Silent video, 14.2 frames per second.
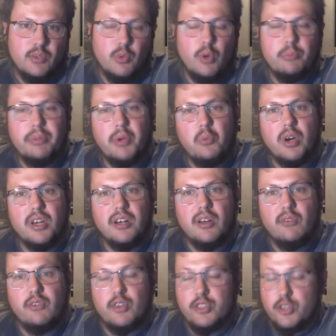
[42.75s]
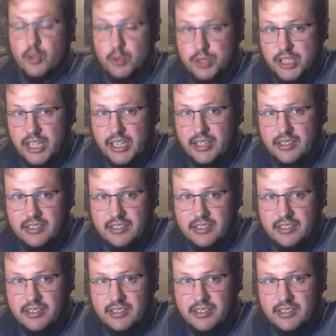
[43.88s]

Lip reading: won't be one for Thursday.